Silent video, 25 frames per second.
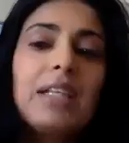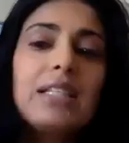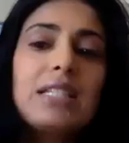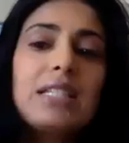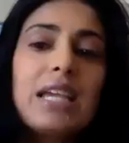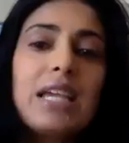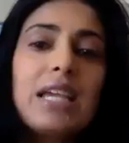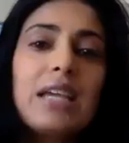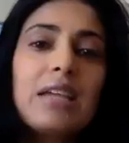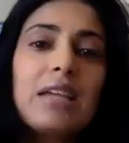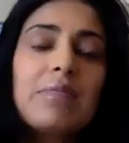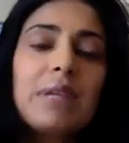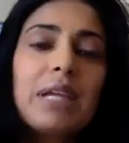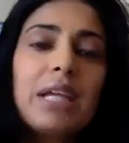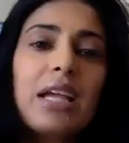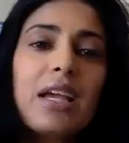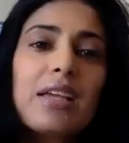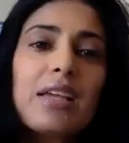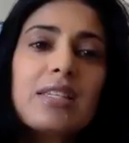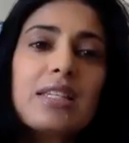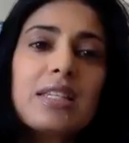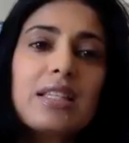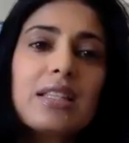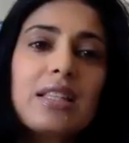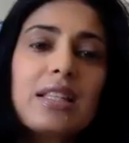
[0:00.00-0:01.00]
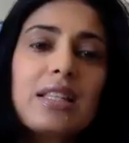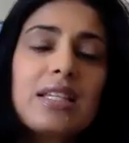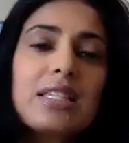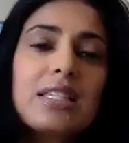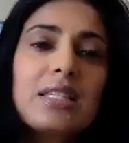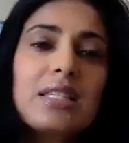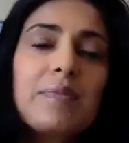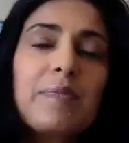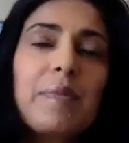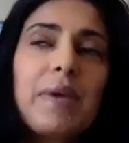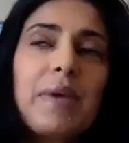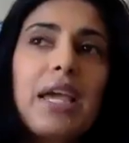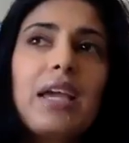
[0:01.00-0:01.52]
did, because in this
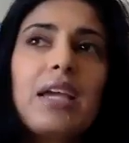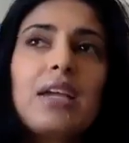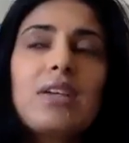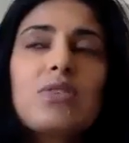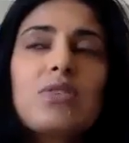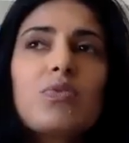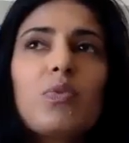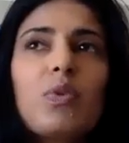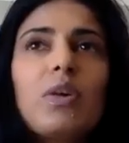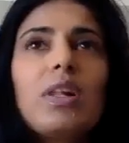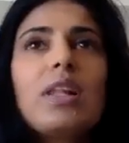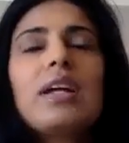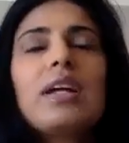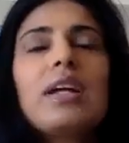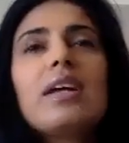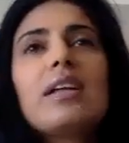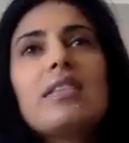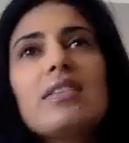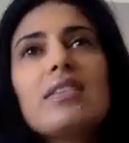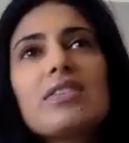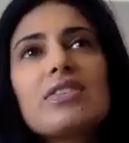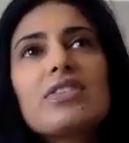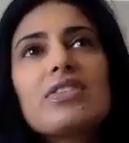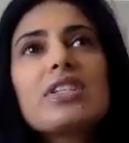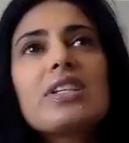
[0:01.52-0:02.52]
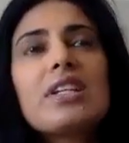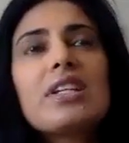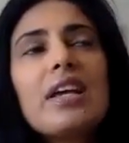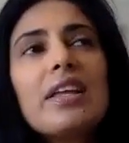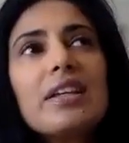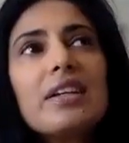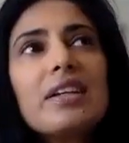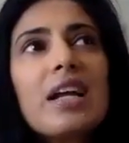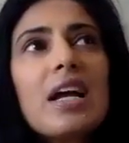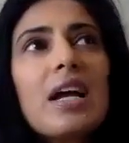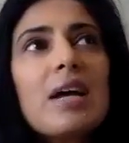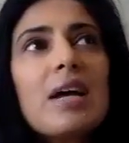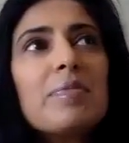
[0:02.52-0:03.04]
space, well, there's another
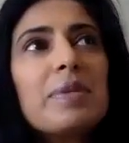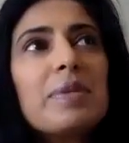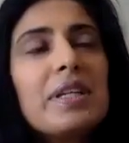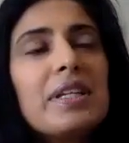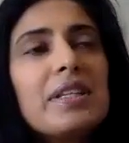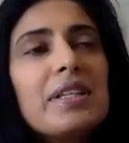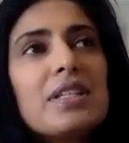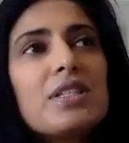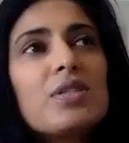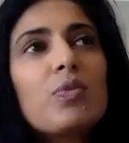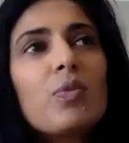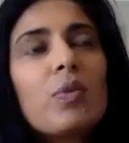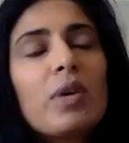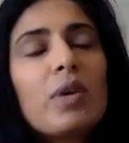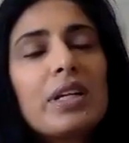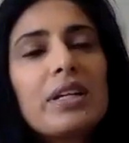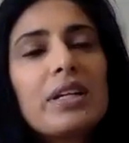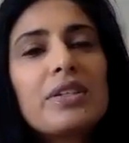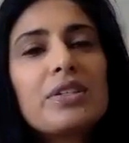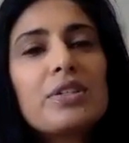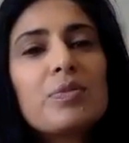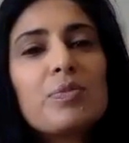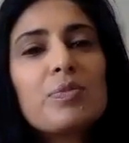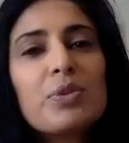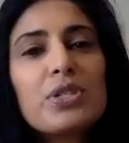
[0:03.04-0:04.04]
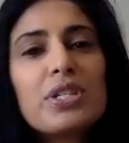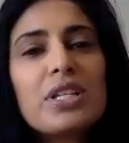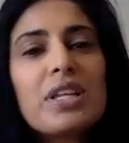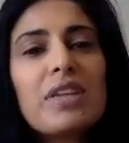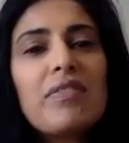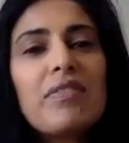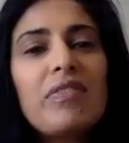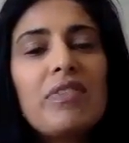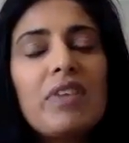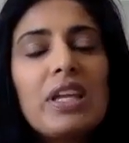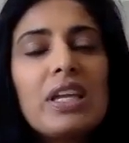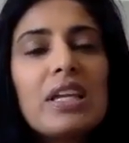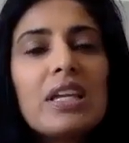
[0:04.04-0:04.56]
company that's 100%
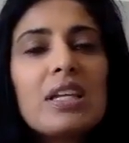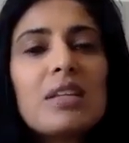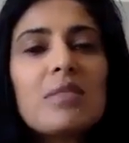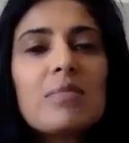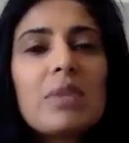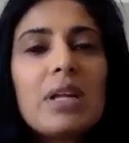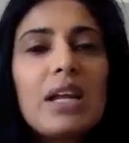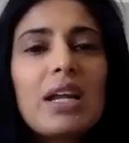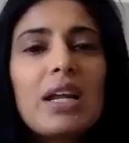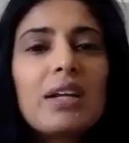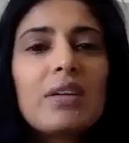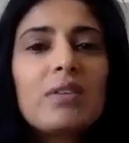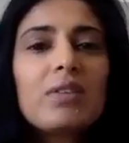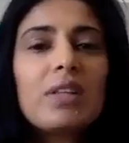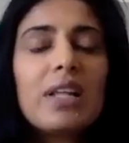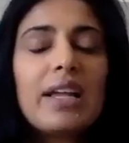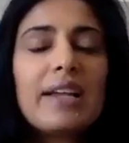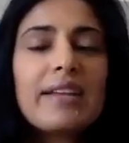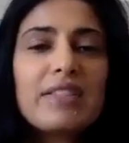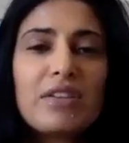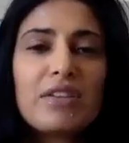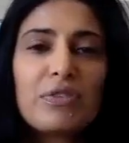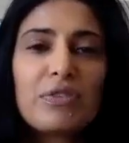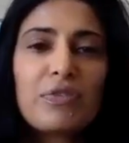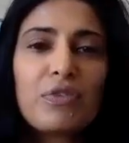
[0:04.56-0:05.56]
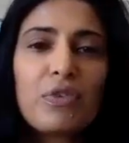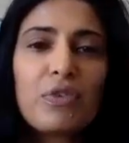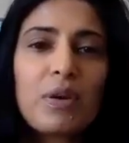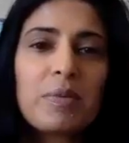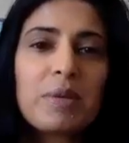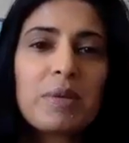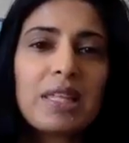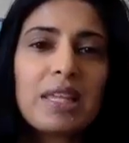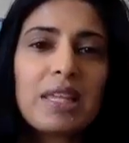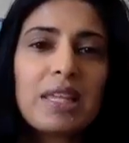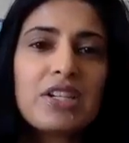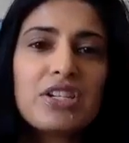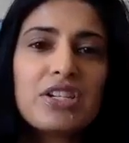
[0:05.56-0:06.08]
vegan, but I don't like their
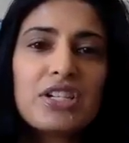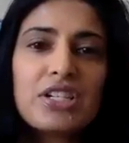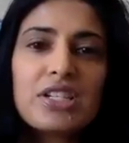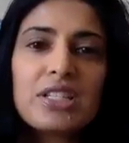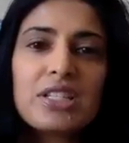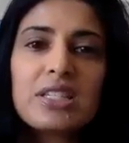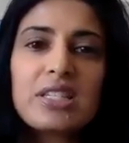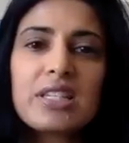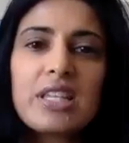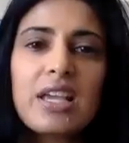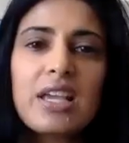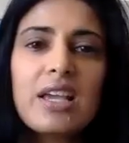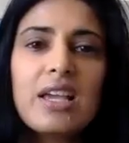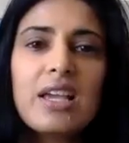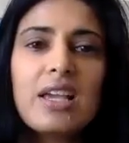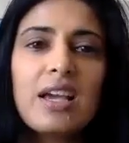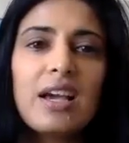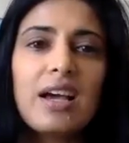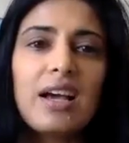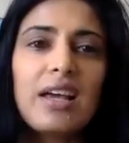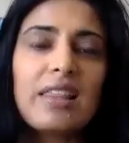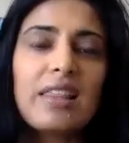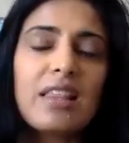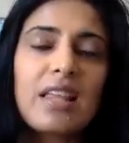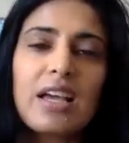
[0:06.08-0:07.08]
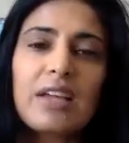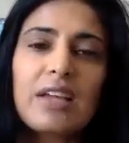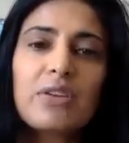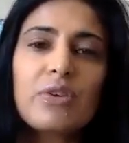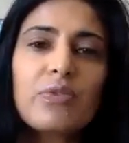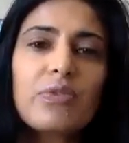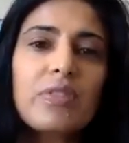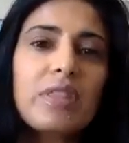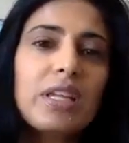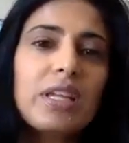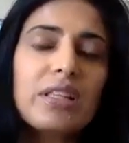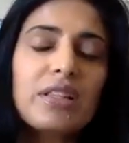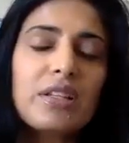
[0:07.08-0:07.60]
formulations. I don't
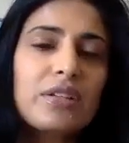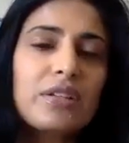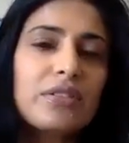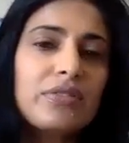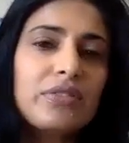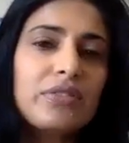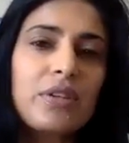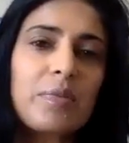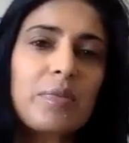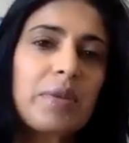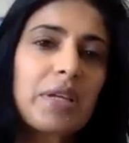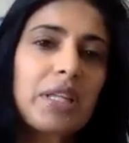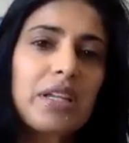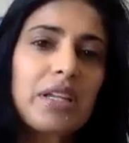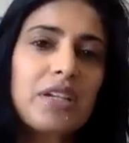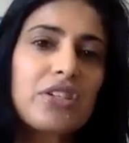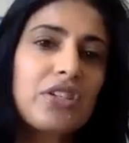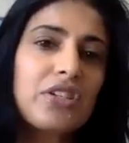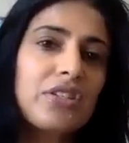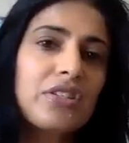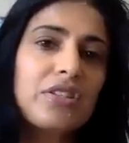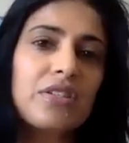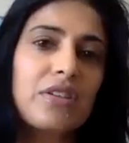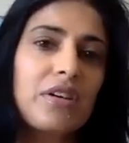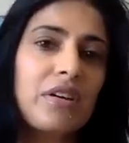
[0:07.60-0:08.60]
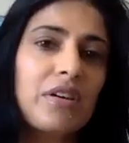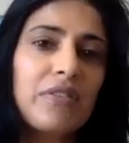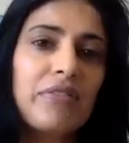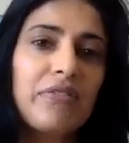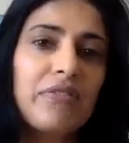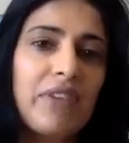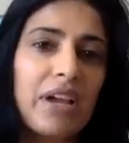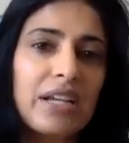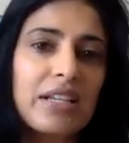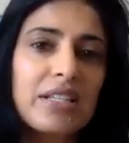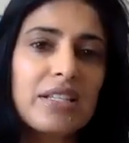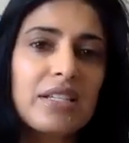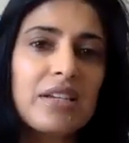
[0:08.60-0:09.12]
think their formulations are
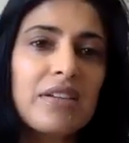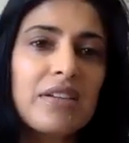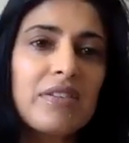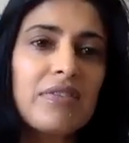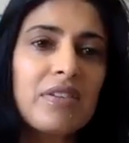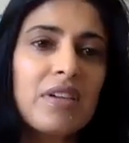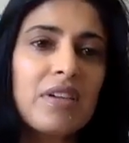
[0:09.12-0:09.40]
effective.